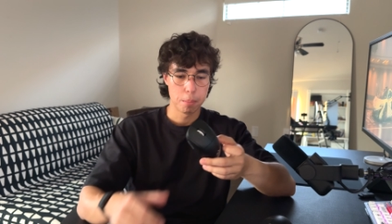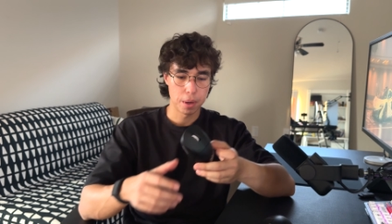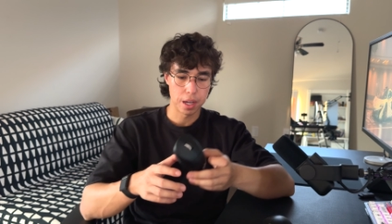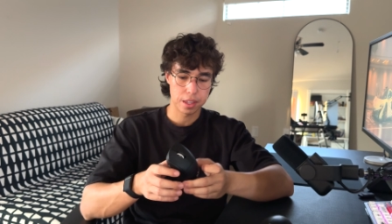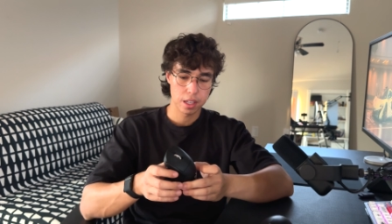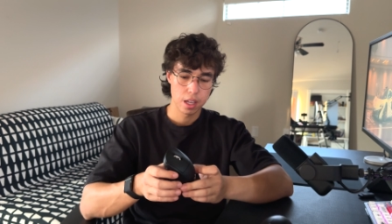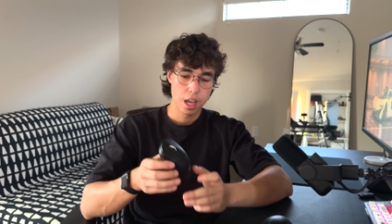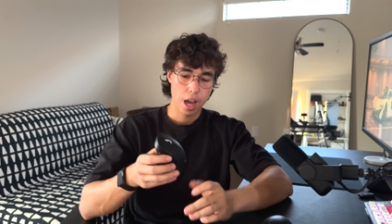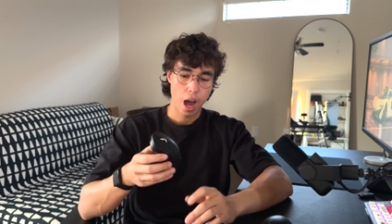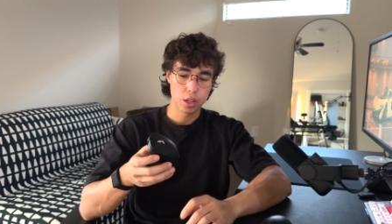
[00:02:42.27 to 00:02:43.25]
But
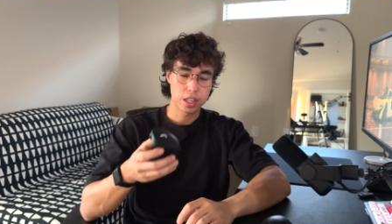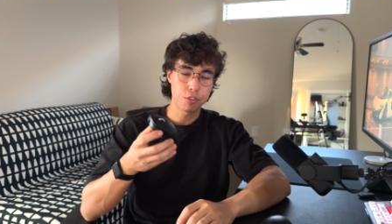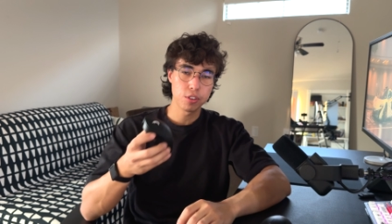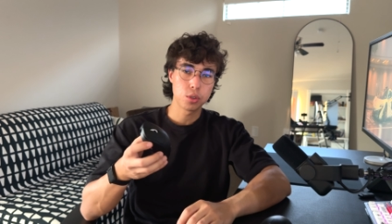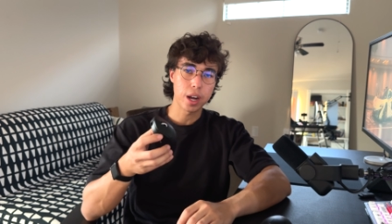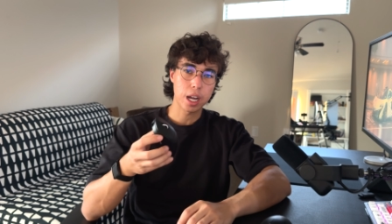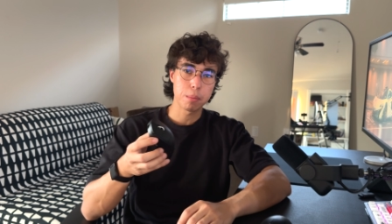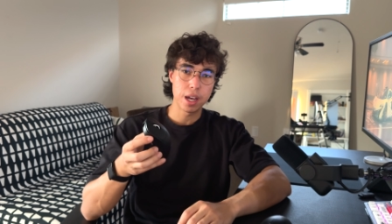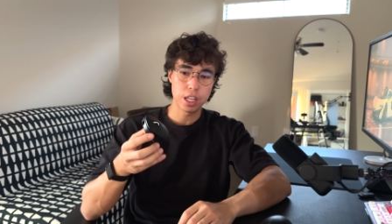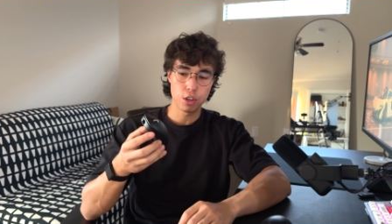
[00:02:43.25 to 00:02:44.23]
I would definitely
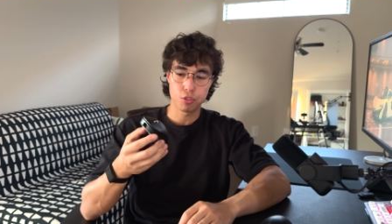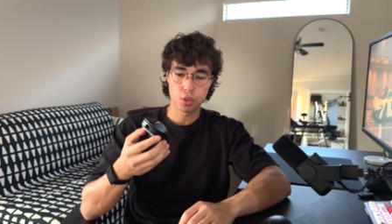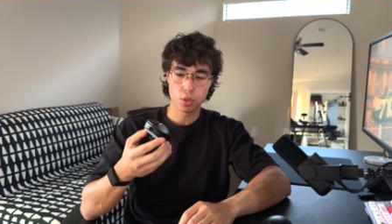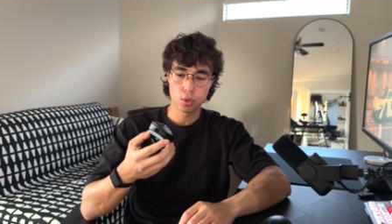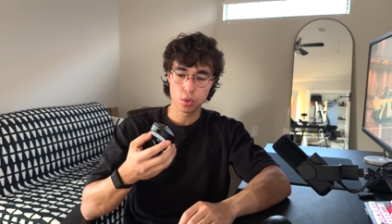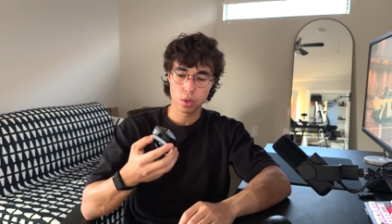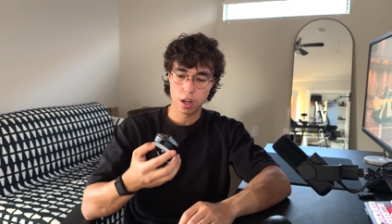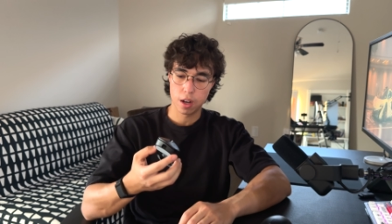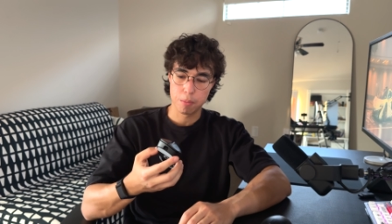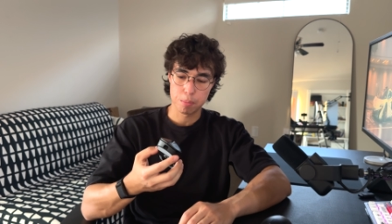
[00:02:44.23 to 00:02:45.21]
recommend if you
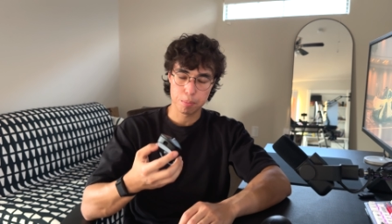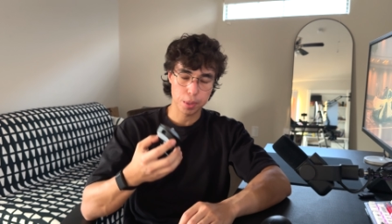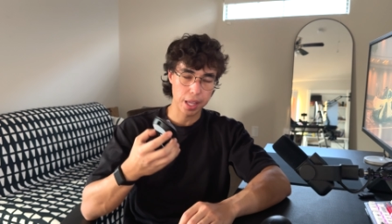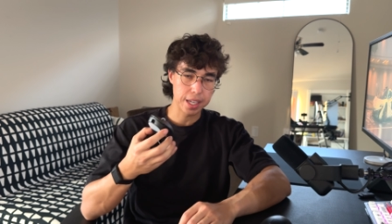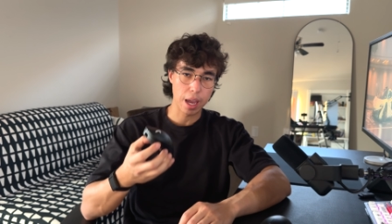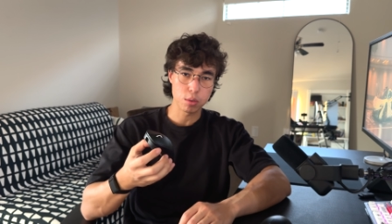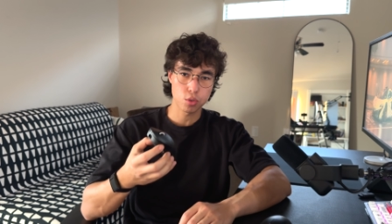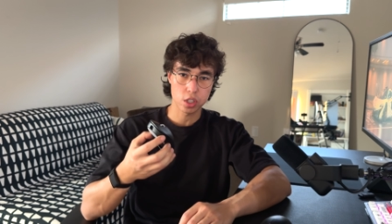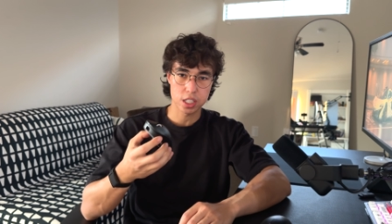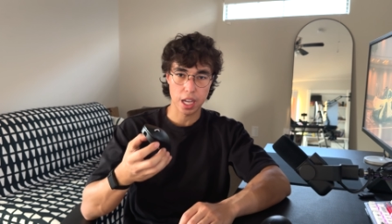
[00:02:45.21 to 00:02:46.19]
um, play games
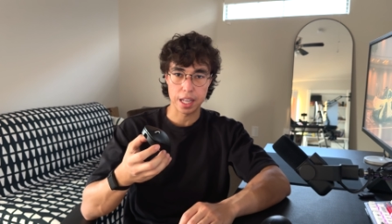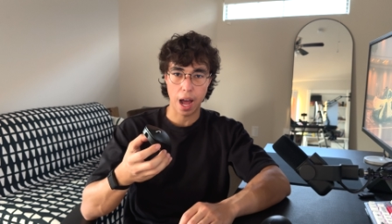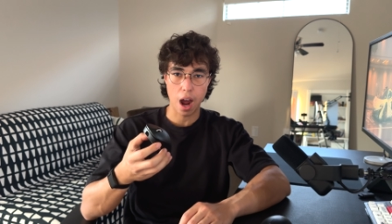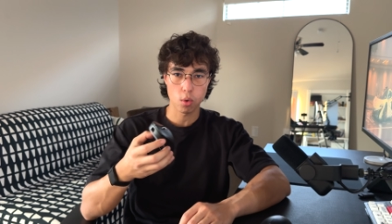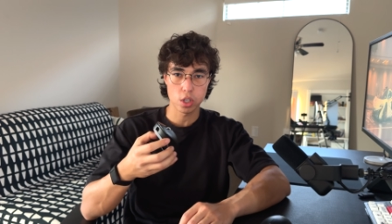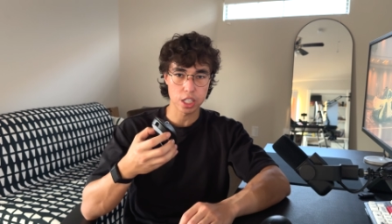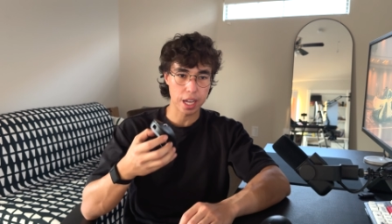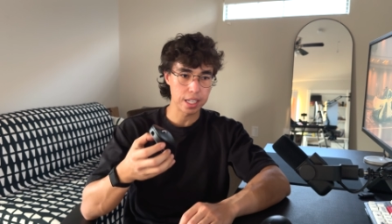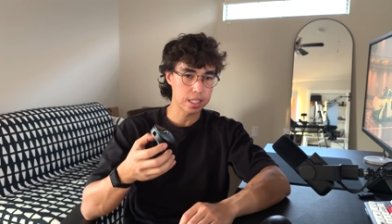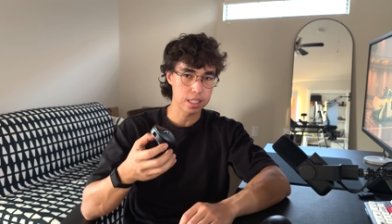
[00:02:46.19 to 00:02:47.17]
for 10 hours,
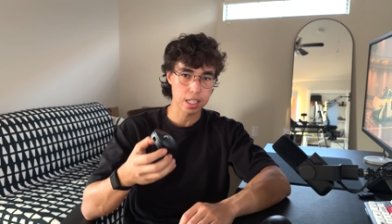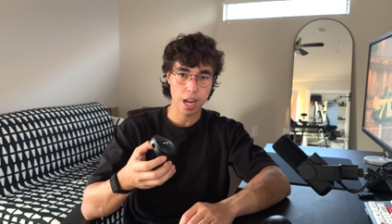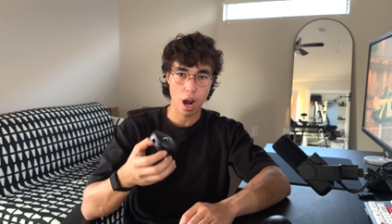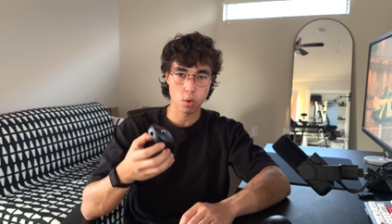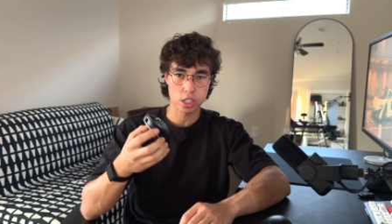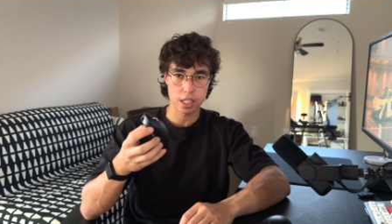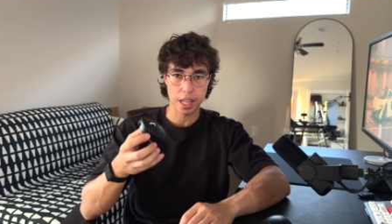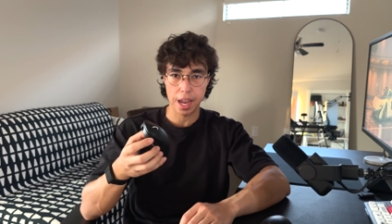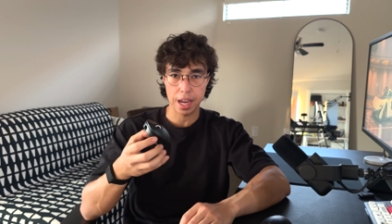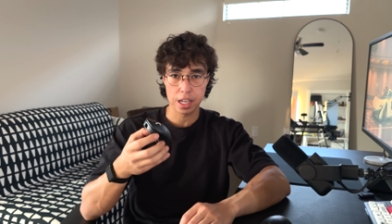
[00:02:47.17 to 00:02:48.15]
8 to 10 hours a
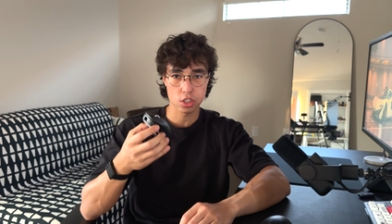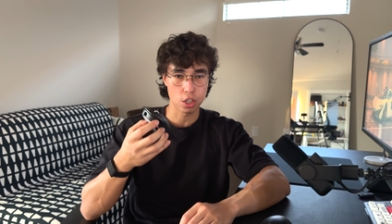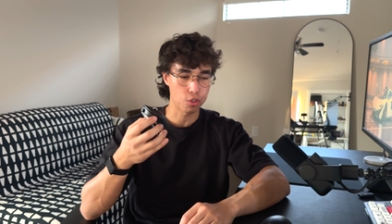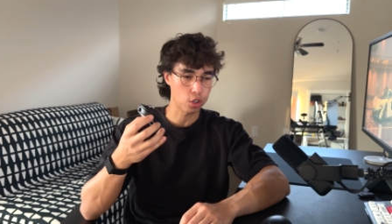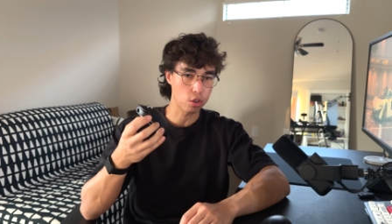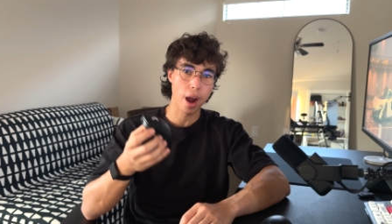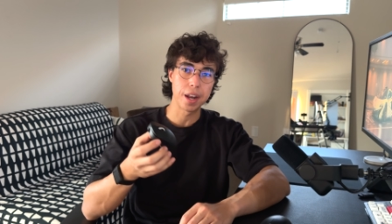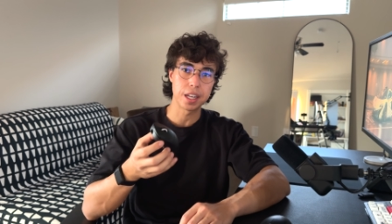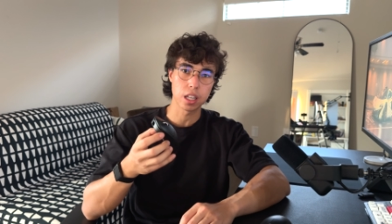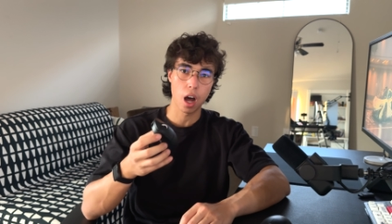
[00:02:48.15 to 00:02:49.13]
day, if you're
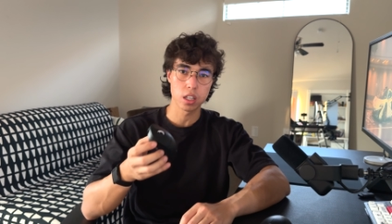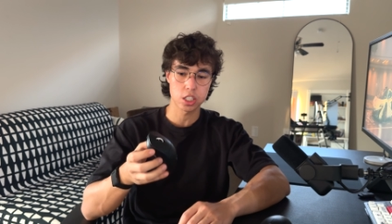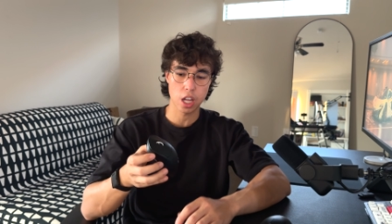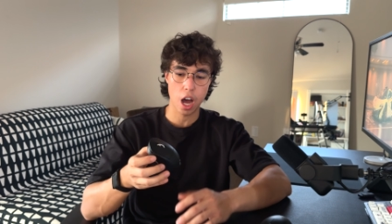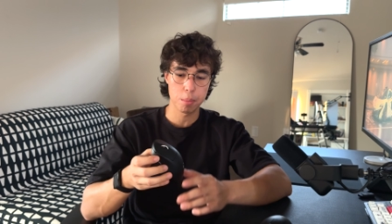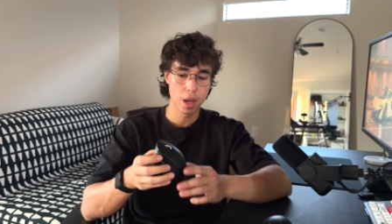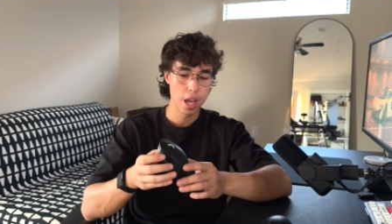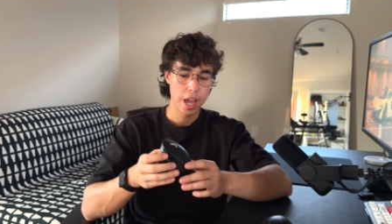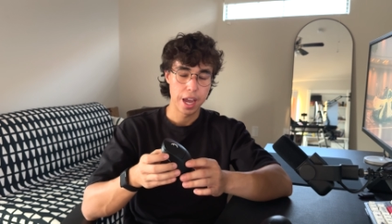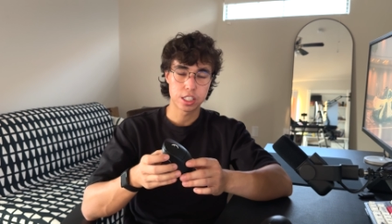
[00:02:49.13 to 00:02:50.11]
grinding nonstop,
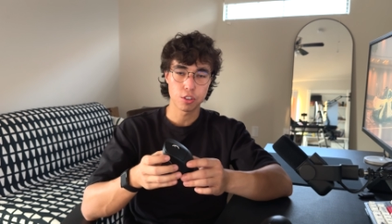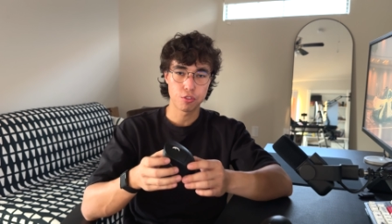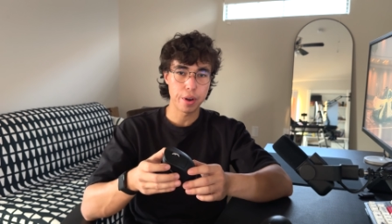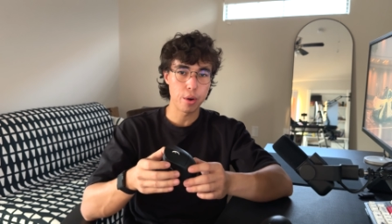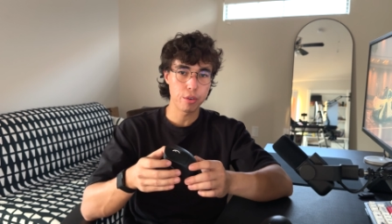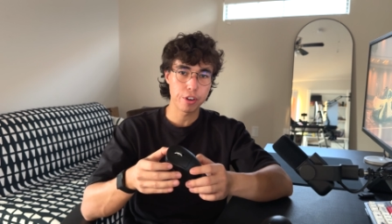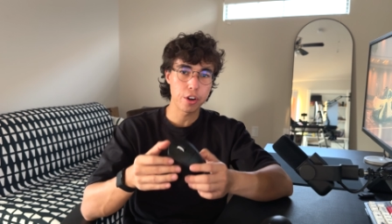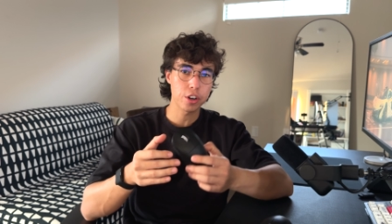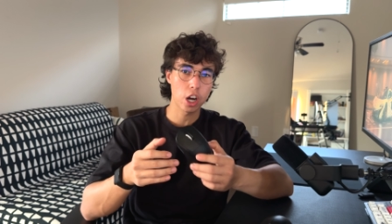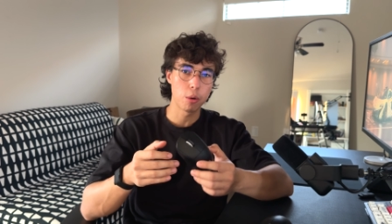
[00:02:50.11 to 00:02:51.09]
it's a very,
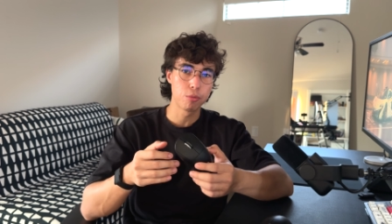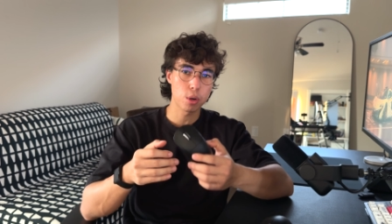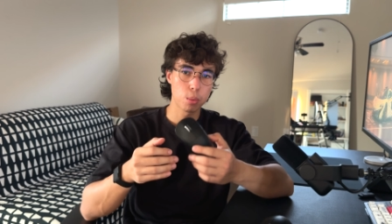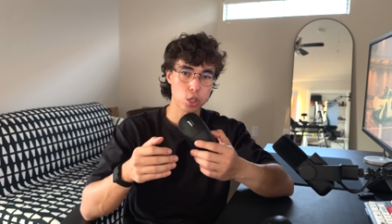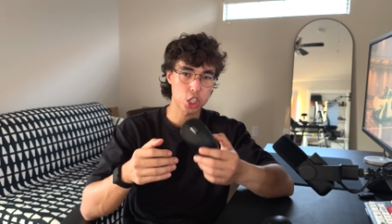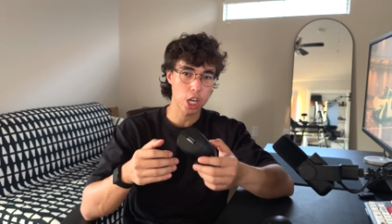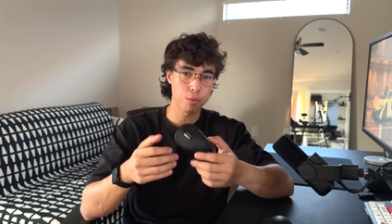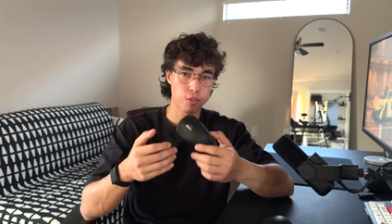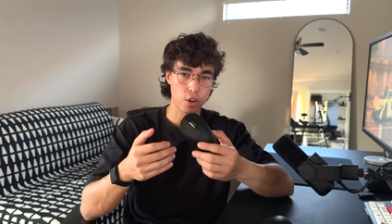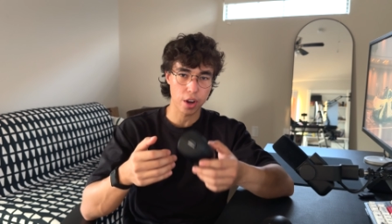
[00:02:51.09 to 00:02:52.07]
very comfortable
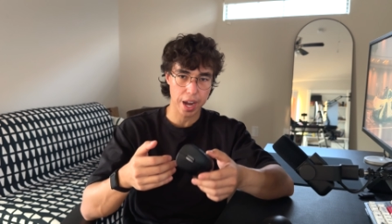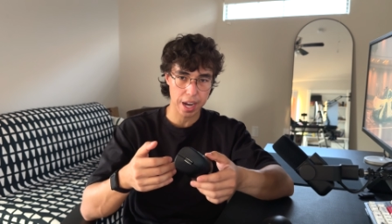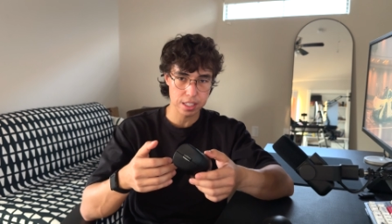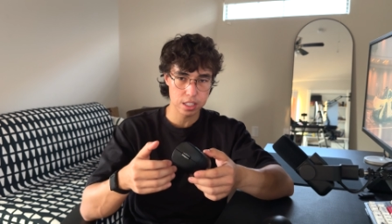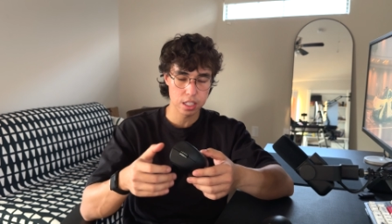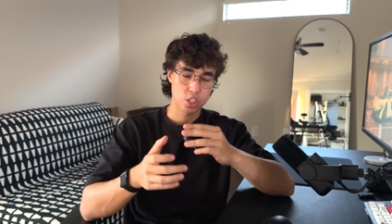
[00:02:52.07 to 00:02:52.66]
shape for your hands.